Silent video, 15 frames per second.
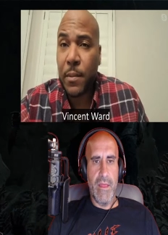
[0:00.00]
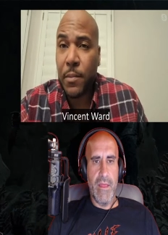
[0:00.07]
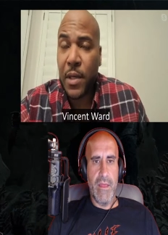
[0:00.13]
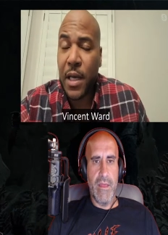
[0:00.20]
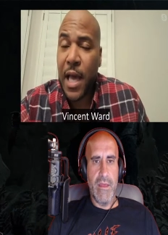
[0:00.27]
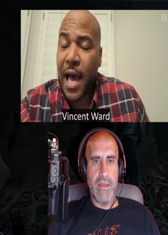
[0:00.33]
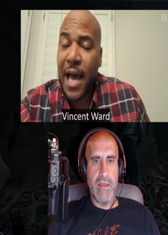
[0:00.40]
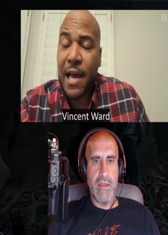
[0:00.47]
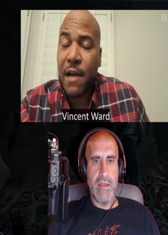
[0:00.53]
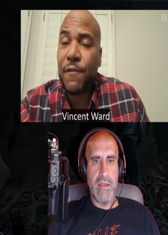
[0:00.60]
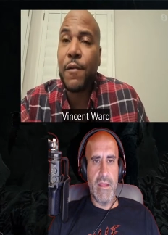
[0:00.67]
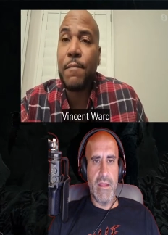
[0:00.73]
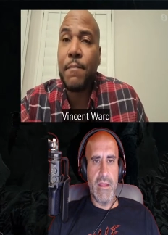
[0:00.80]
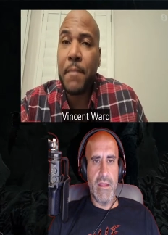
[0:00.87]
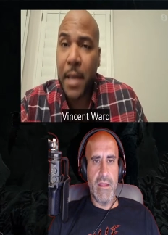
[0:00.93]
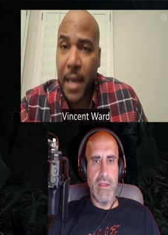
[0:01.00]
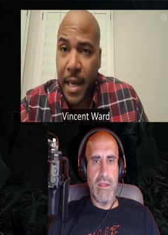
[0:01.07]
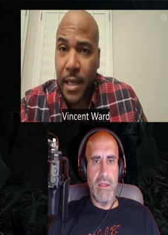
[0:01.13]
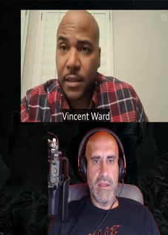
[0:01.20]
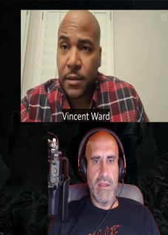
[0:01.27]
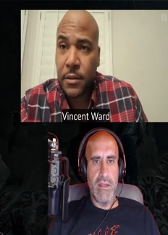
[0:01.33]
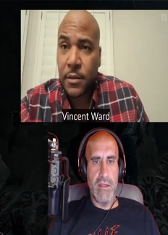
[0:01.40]
Speaker 1: with, but I ever met.
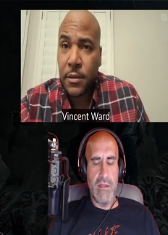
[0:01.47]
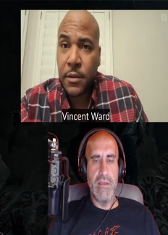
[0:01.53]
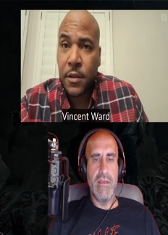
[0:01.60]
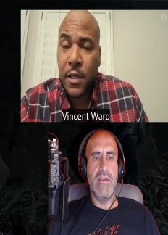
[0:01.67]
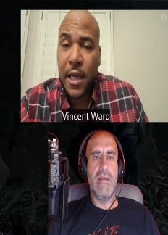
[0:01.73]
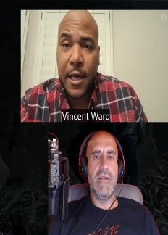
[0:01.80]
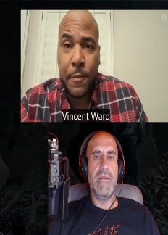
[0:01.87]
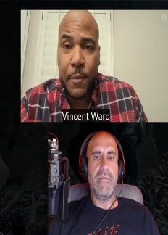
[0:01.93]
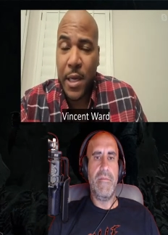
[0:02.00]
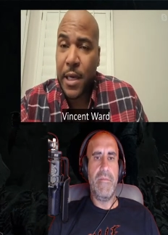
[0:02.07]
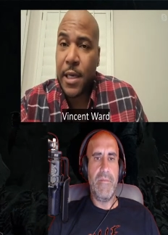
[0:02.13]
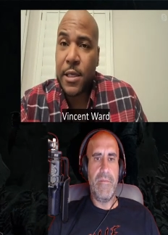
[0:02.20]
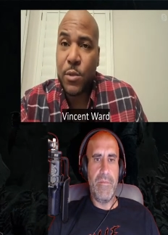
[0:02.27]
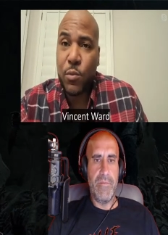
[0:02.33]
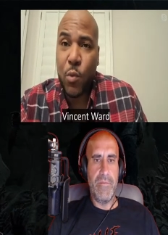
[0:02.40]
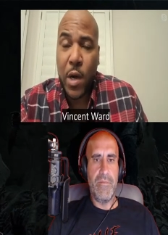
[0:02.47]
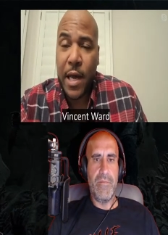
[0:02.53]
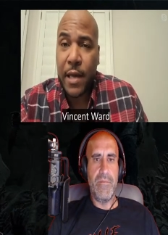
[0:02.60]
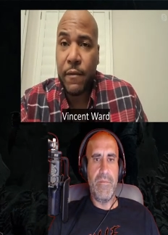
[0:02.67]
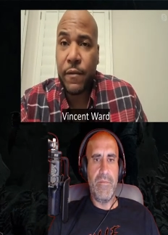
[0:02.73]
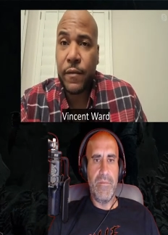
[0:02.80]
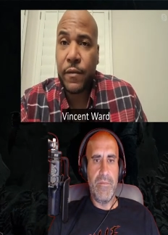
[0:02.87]
Yeah. Him and his
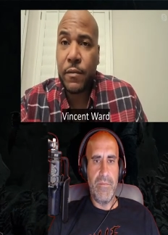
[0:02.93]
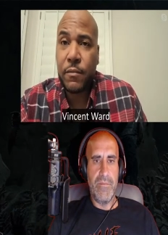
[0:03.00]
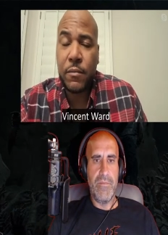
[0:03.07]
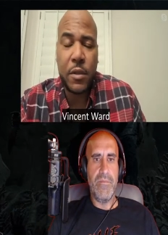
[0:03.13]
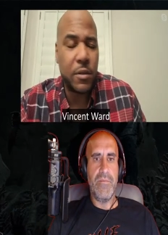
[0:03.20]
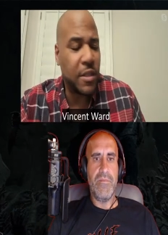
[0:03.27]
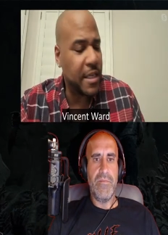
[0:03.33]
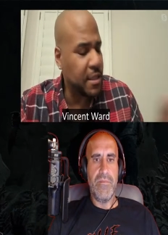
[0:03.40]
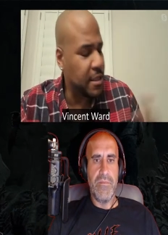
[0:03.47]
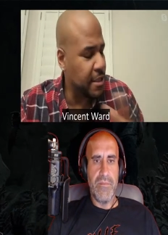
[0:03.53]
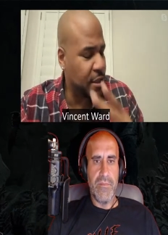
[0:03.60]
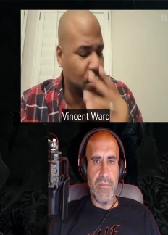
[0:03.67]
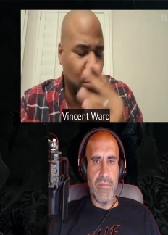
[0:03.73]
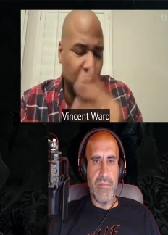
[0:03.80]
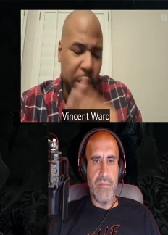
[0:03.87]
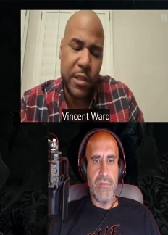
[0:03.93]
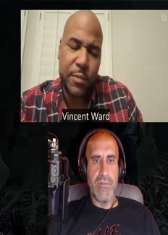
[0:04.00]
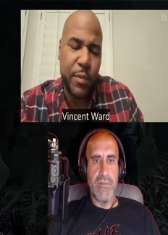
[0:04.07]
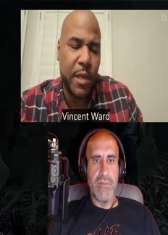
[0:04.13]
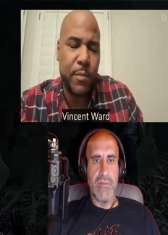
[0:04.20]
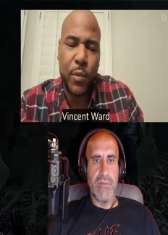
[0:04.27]
just the sweetest